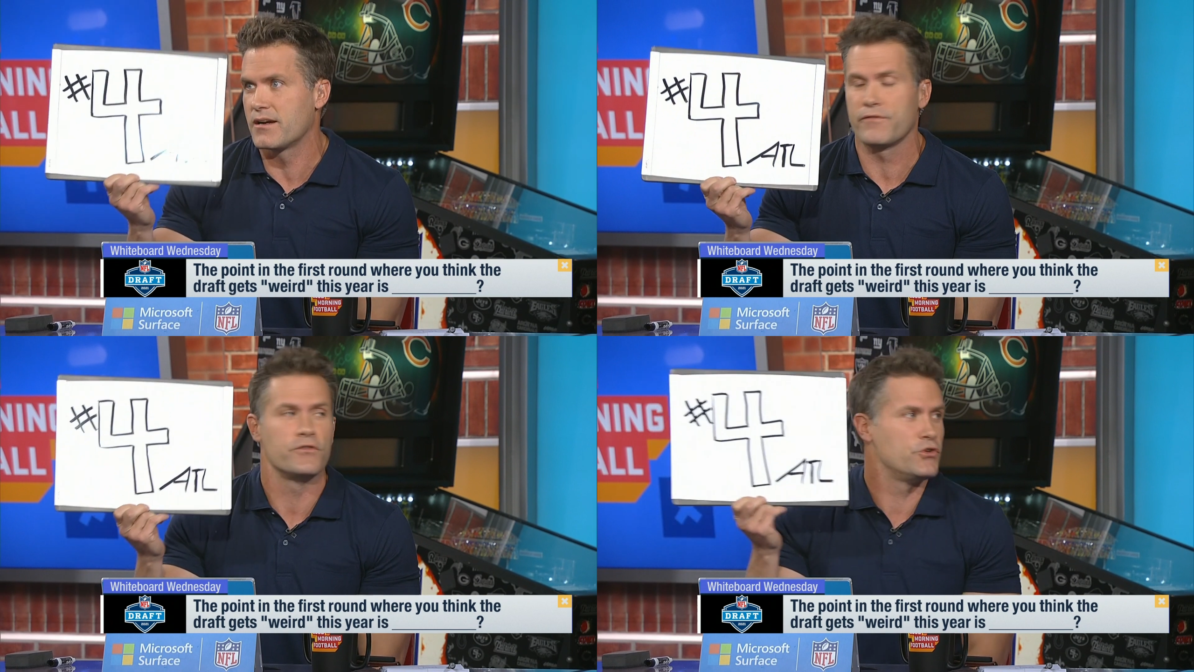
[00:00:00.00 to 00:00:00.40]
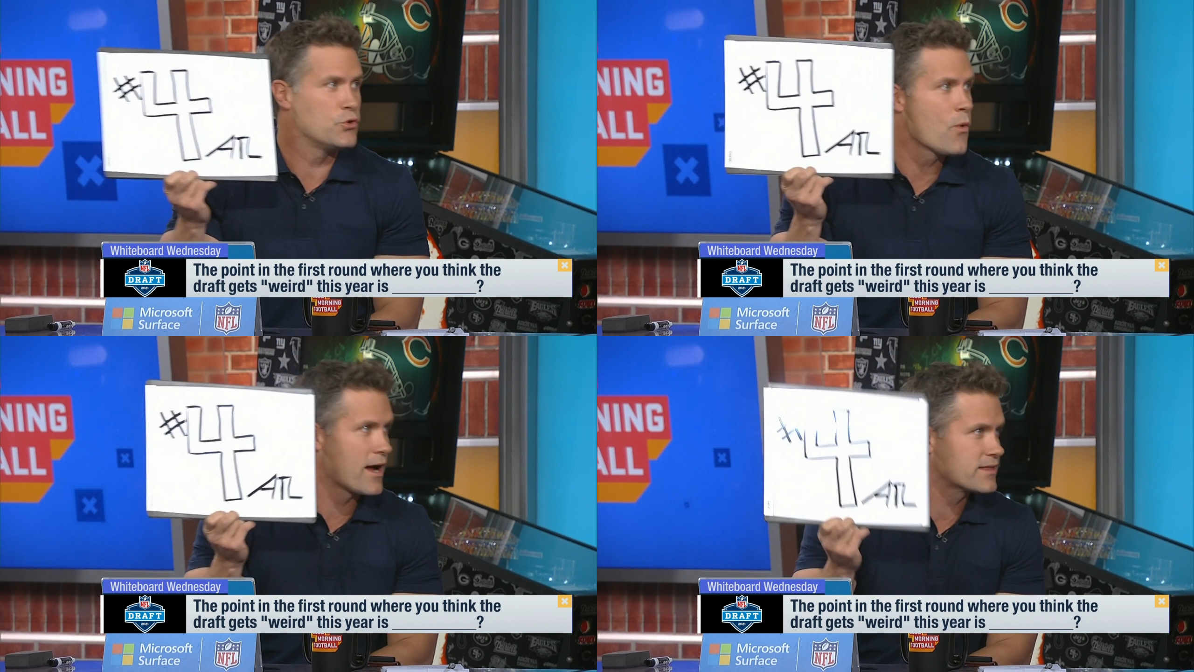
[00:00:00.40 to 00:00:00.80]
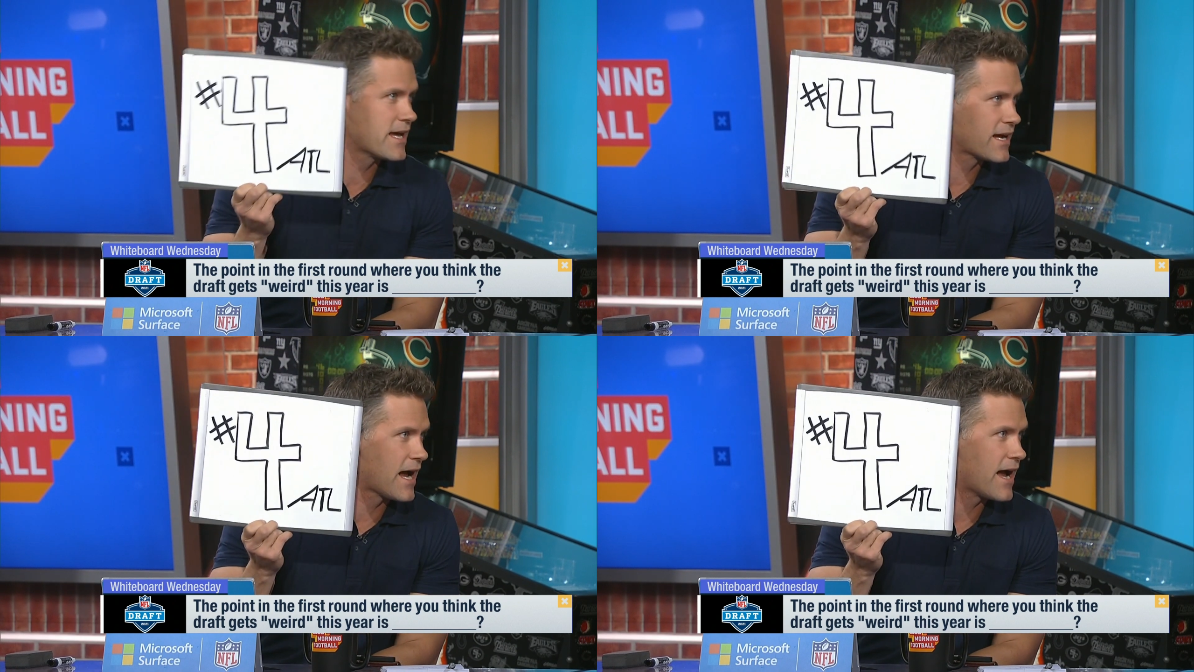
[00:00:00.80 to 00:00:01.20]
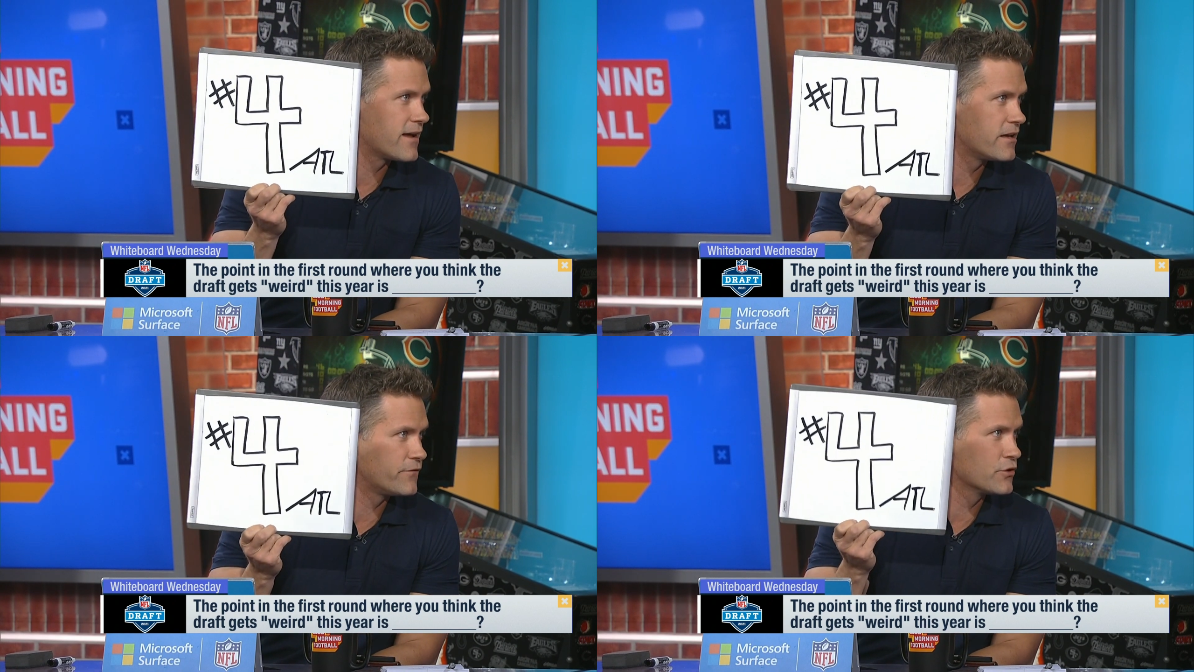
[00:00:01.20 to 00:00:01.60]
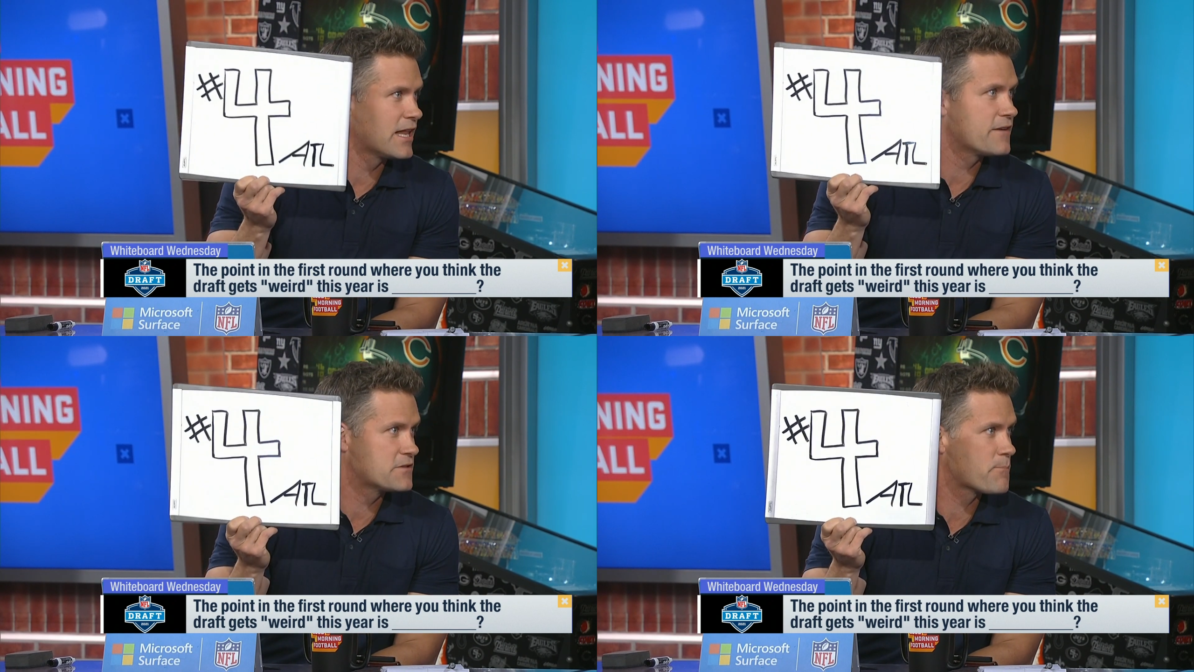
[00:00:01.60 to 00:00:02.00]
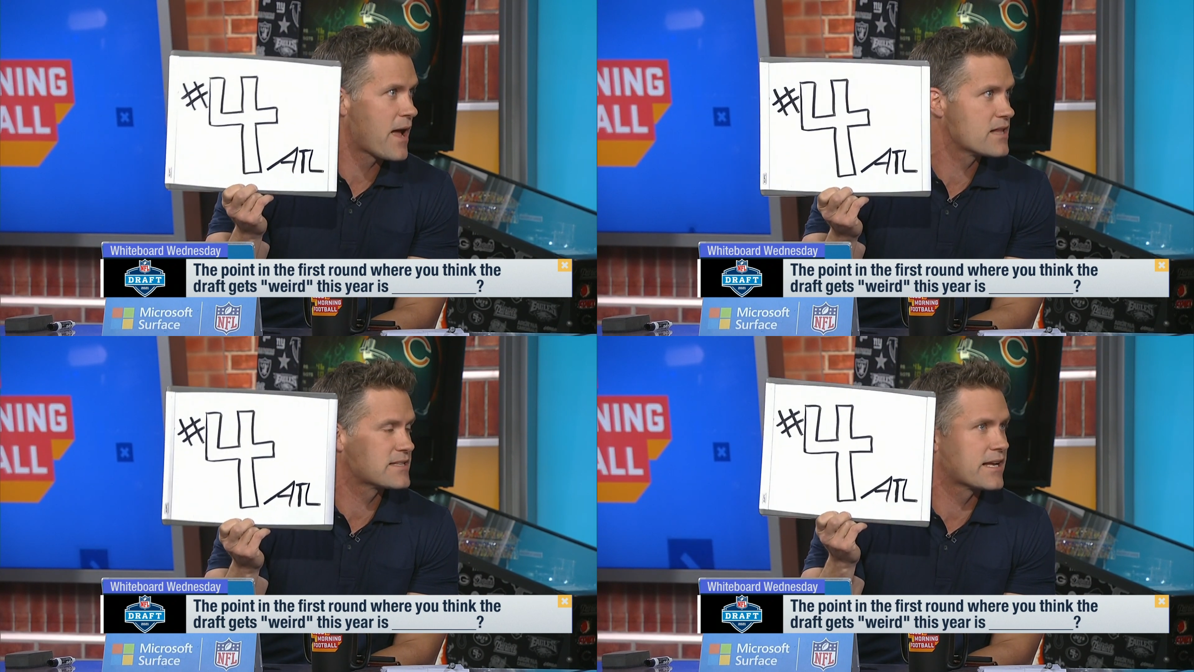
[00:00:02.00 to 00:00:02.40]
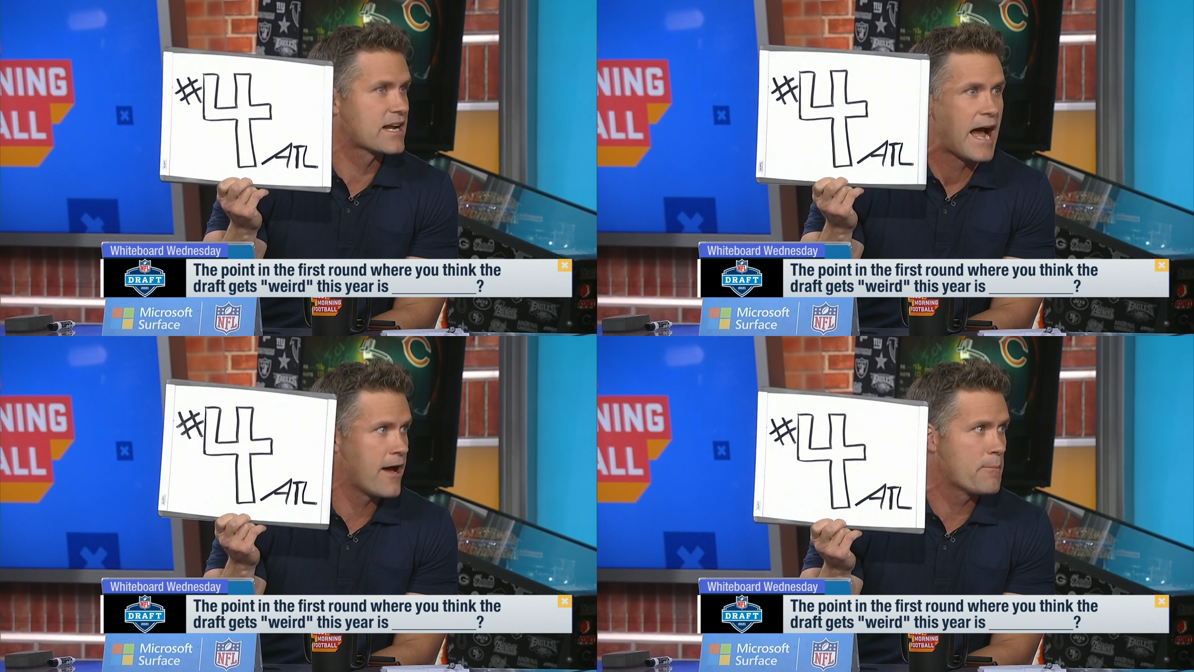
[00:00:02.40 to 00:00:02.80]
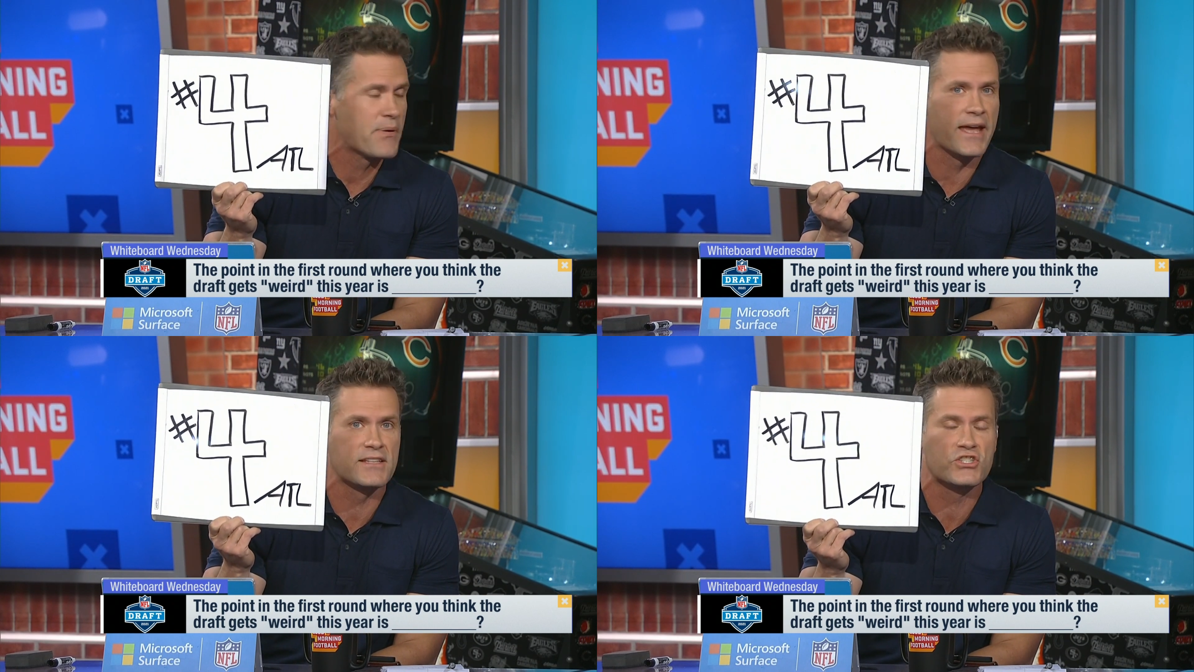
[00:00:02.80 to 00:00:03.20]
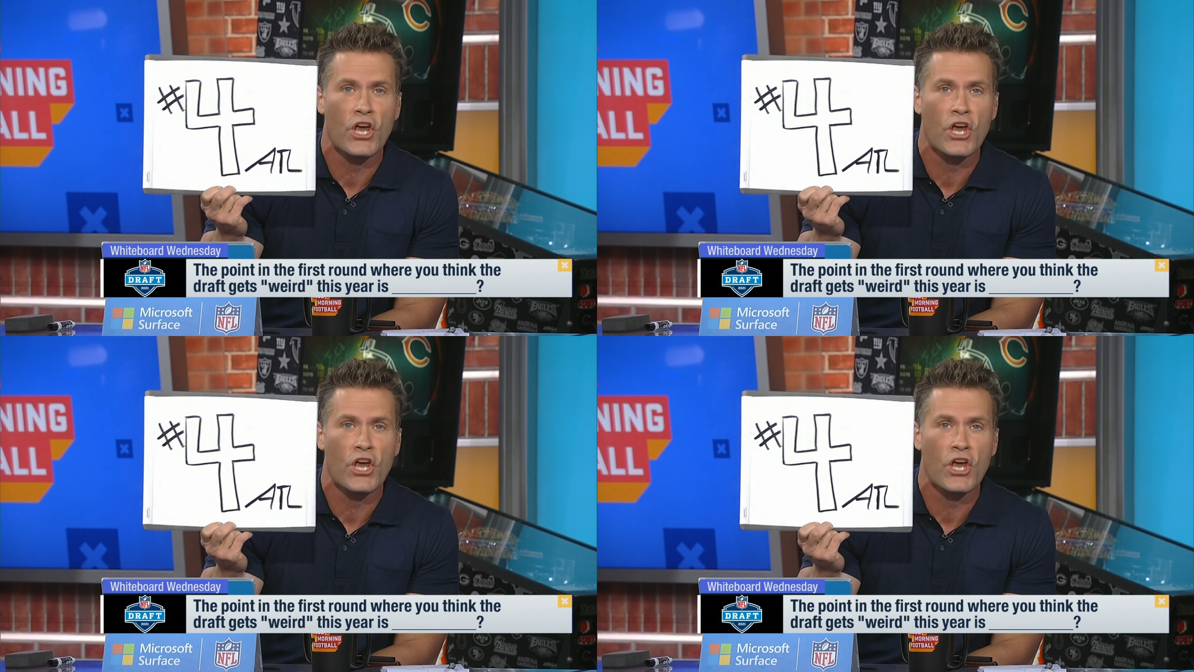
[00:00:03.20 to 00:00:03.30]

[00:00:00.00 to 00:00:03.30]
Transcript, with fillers: If you want that guy, if your yeah, life depends on Kyle go.